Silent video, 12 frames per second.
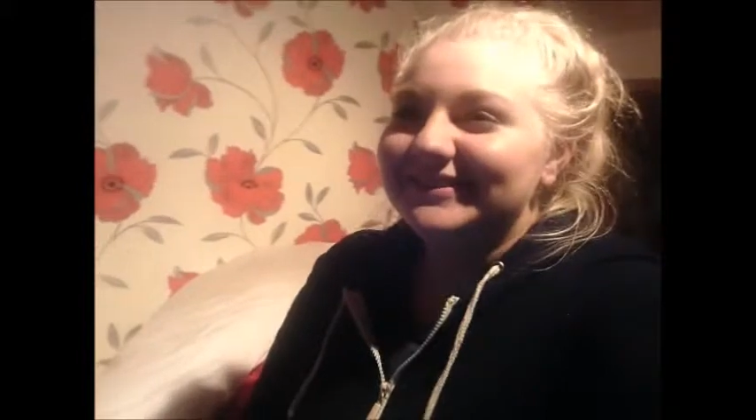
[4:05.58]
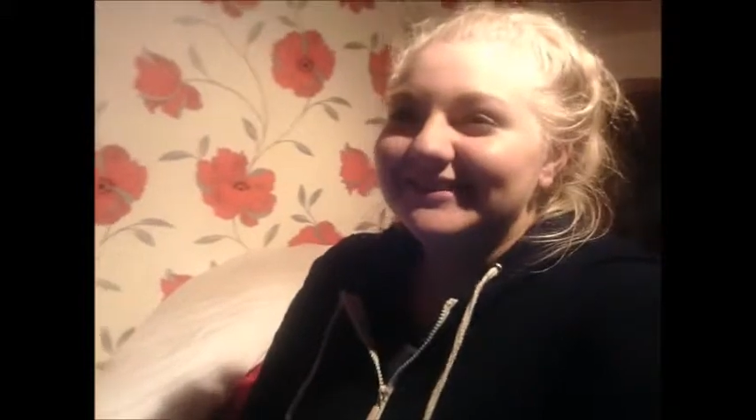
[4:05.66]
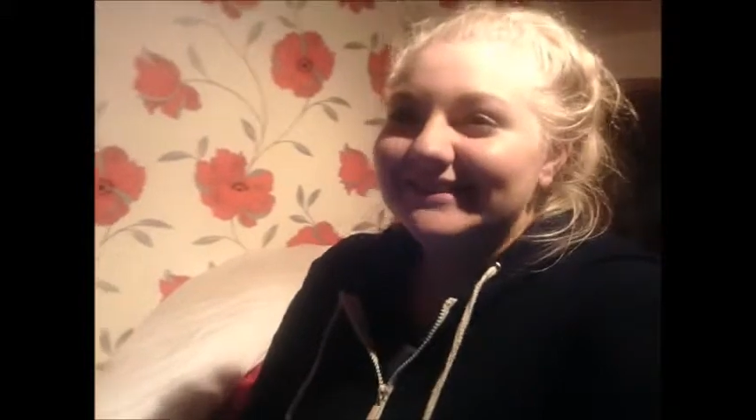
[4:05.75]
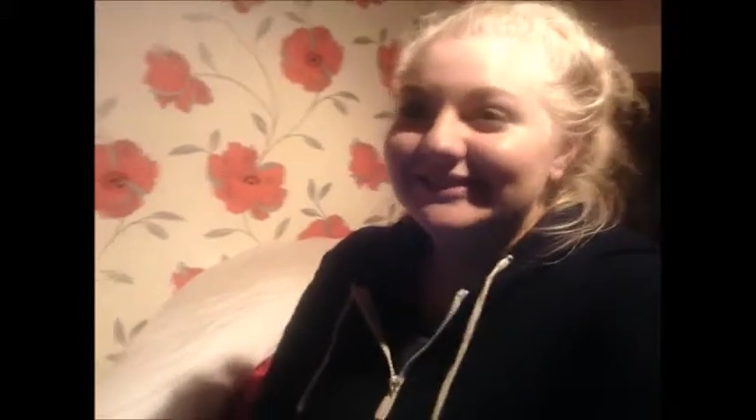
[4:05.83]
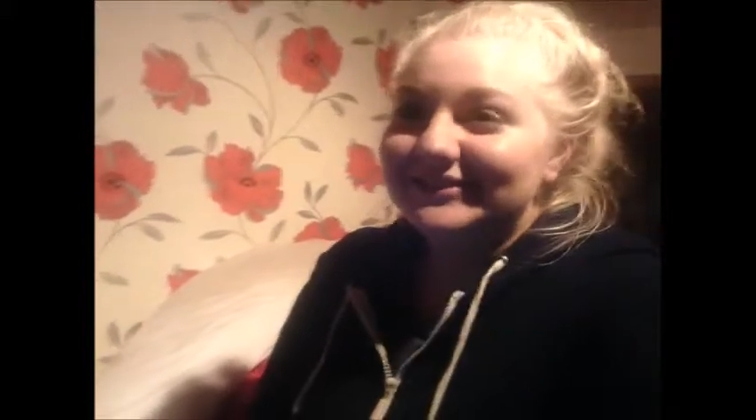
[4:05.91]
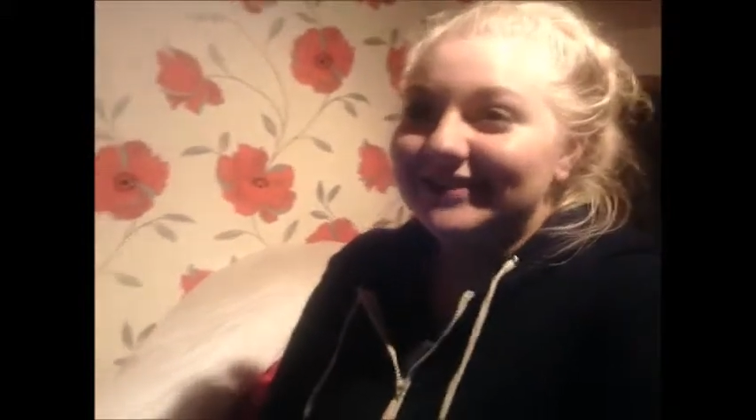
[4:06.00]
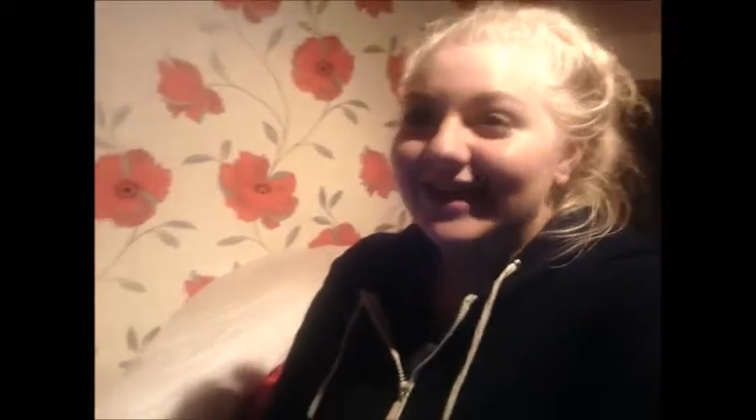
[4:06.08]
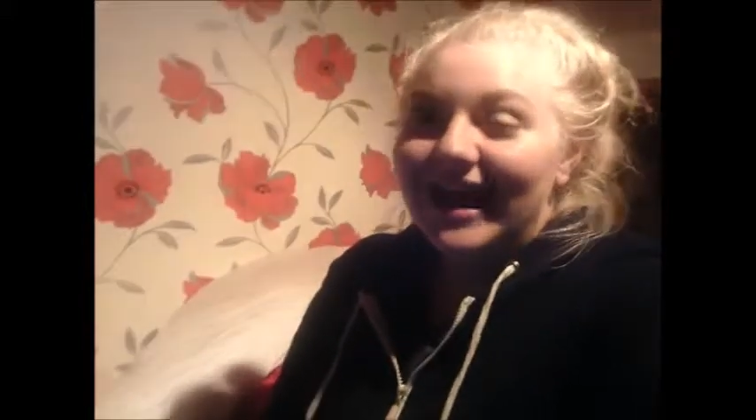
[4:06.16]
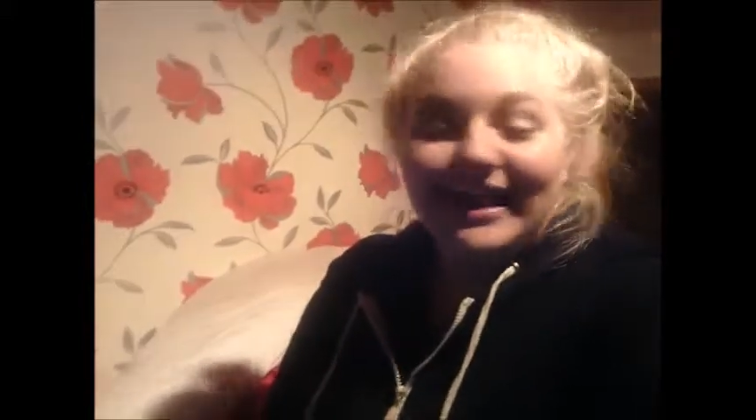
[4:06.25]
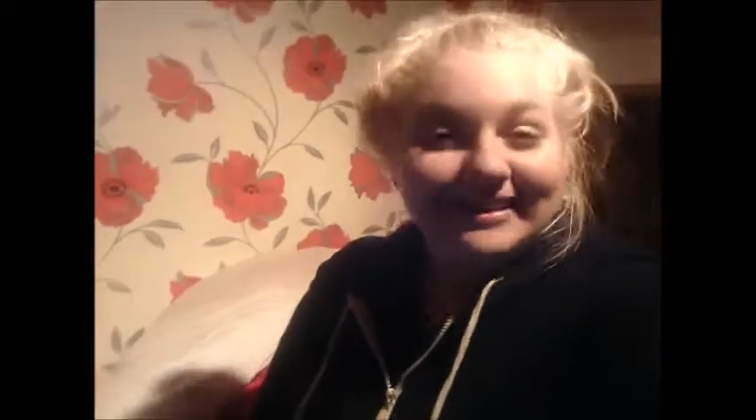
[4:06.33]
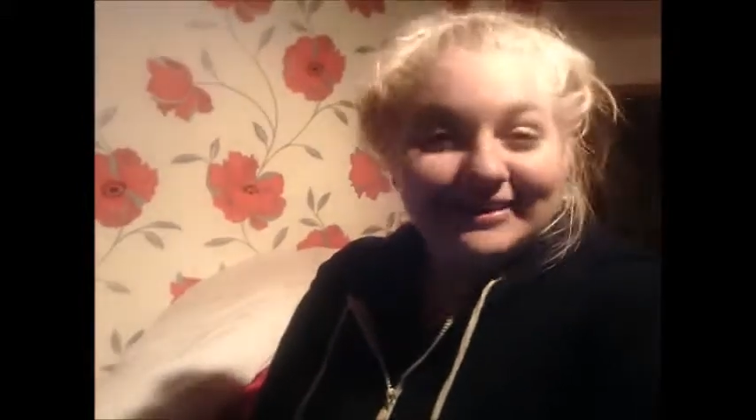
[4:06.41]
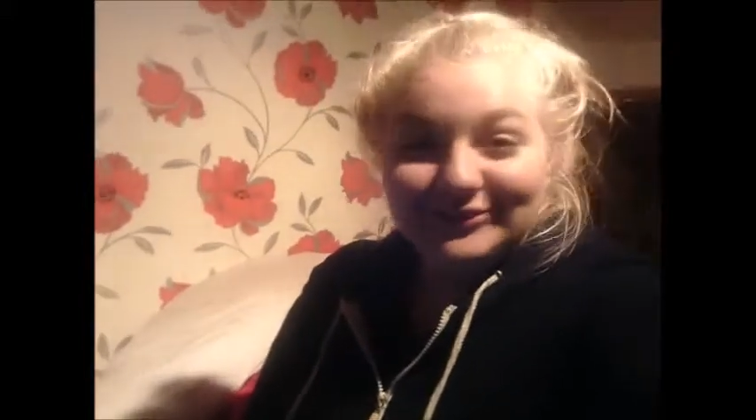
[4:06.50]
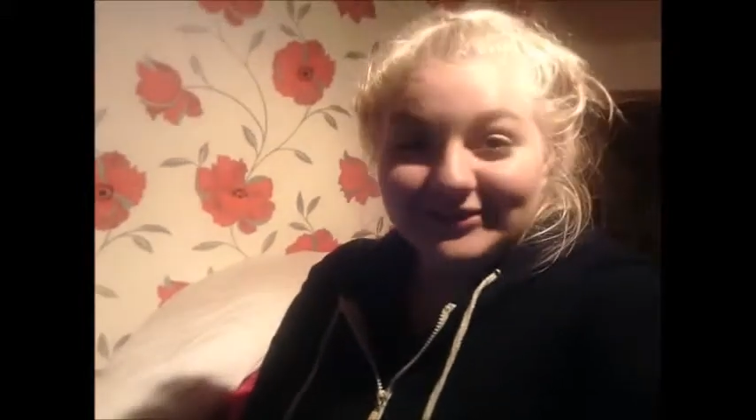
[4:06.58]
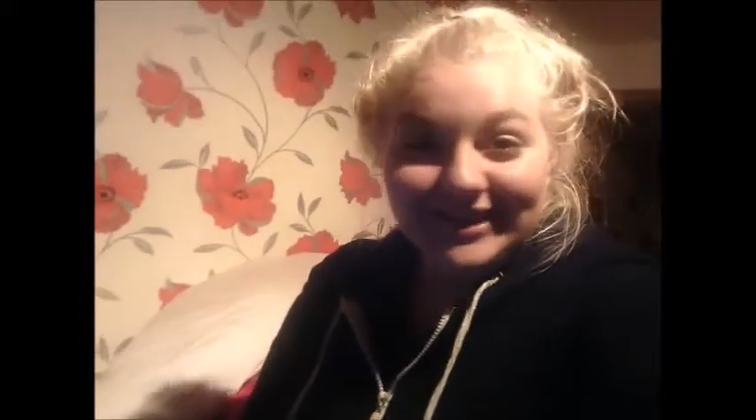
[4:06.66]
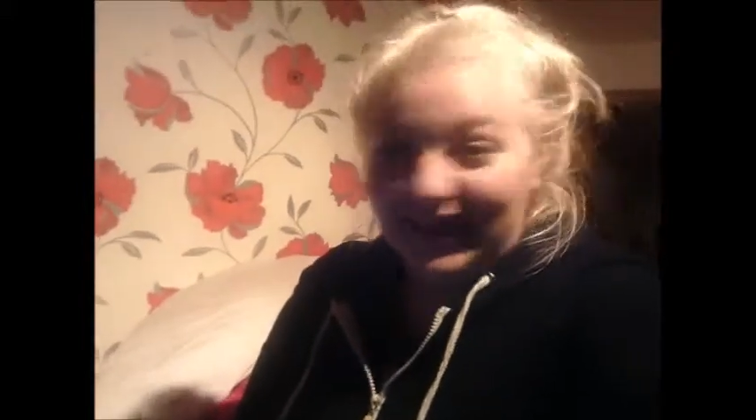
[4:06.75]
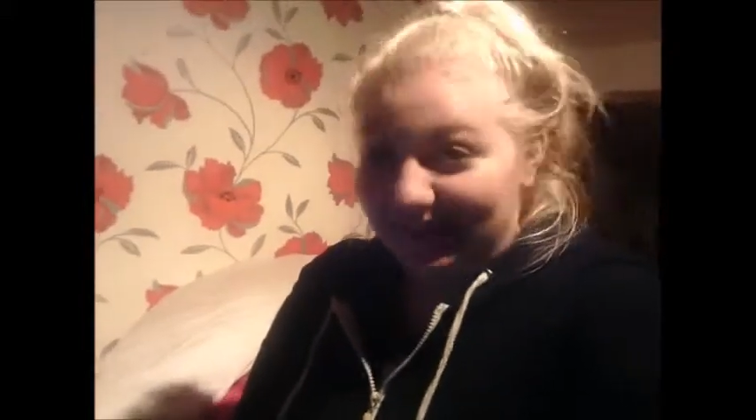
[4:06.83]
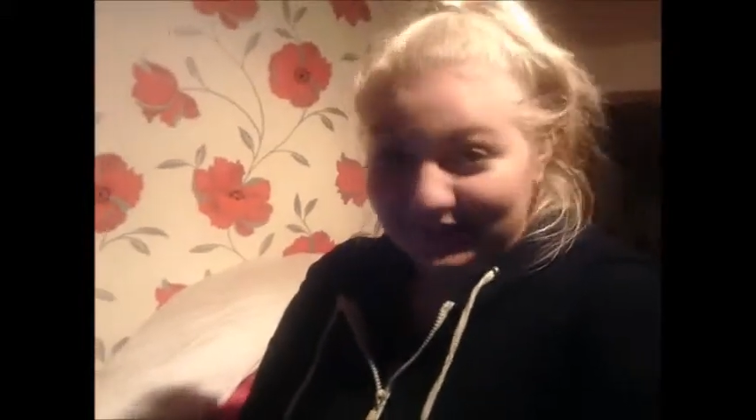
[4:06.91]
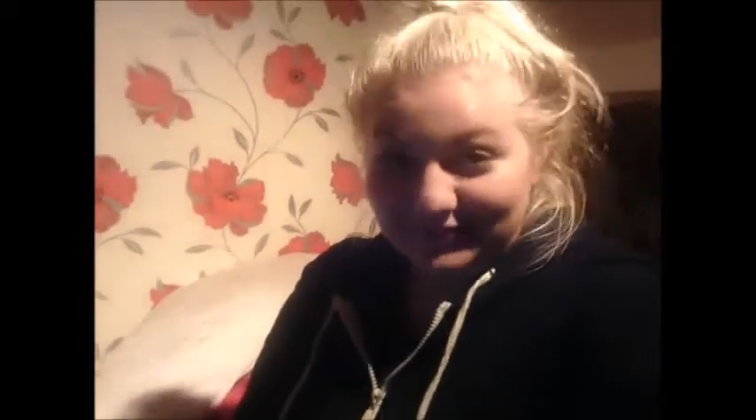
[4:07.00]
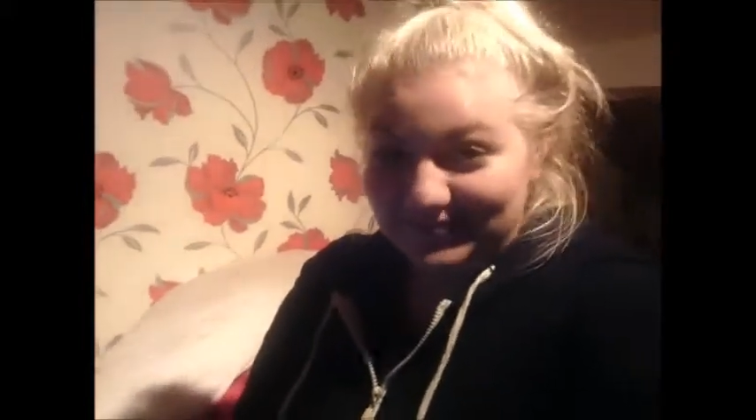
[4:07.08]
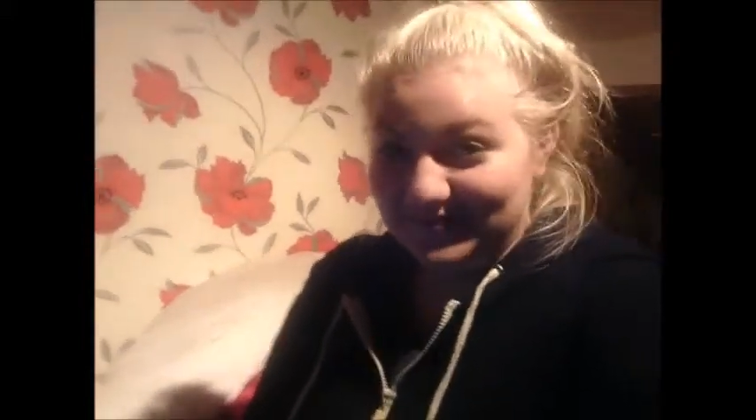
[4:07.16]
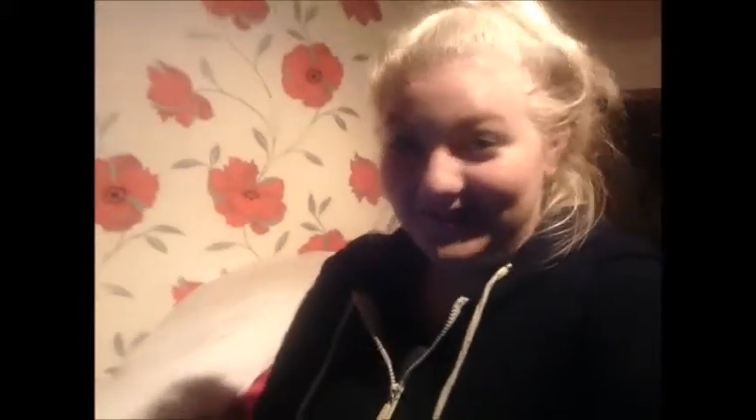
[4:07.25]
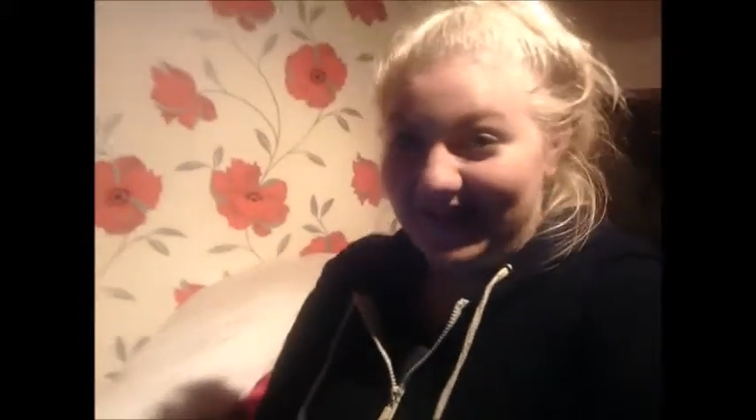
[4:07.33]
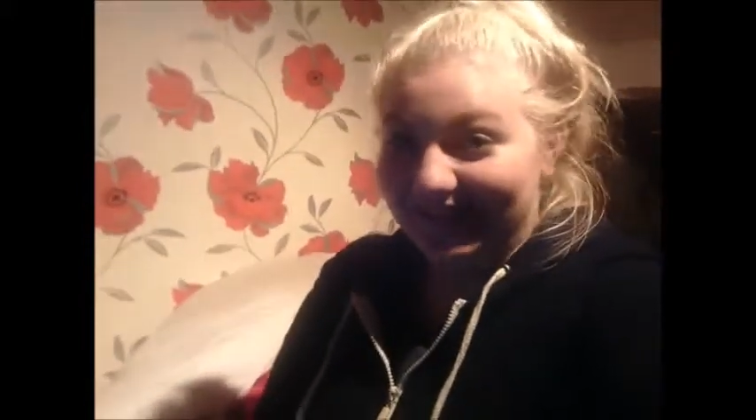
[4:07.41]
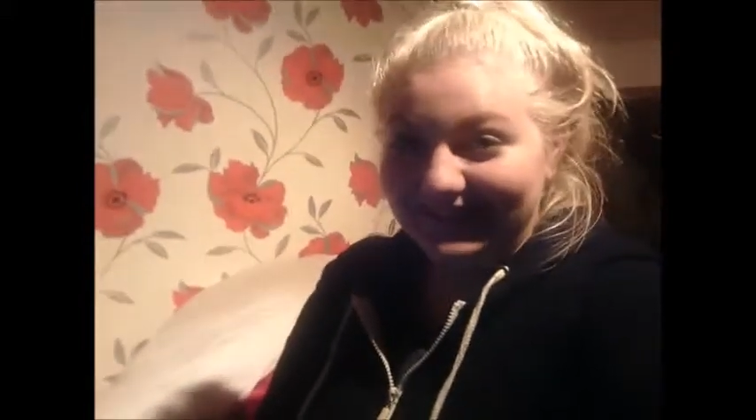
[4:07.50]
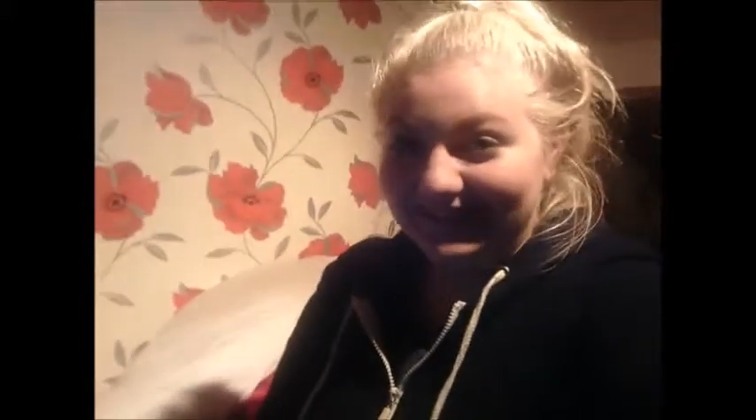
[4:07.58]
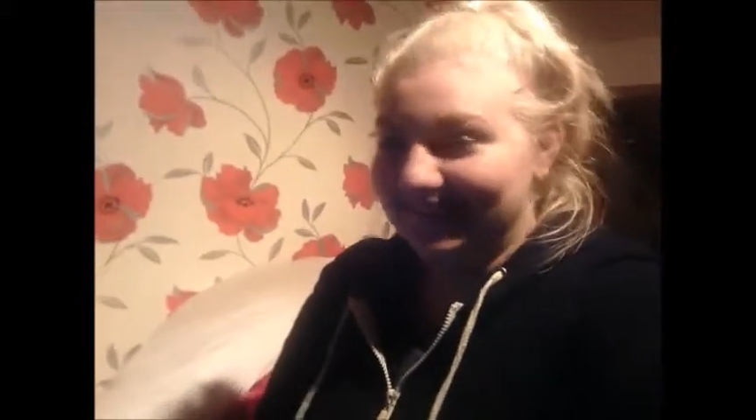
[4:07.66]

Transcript: literally, I literally can't stop smiling.